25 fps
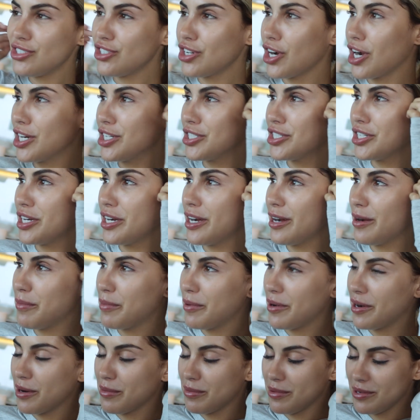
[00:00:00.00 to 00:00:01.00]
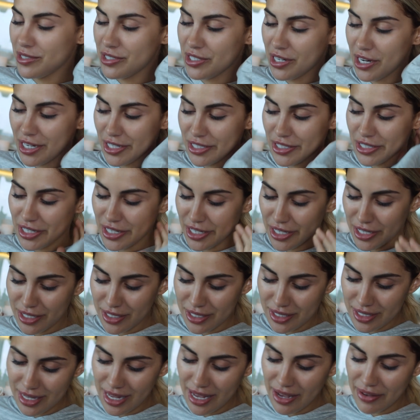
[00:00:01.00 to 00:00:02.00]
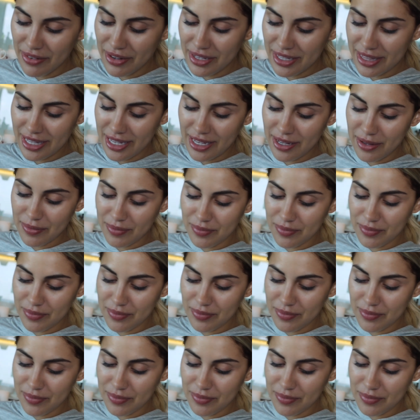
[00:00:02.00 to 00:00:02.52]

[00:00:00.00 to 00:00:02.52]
Charger, portable chargers. Yeah, we got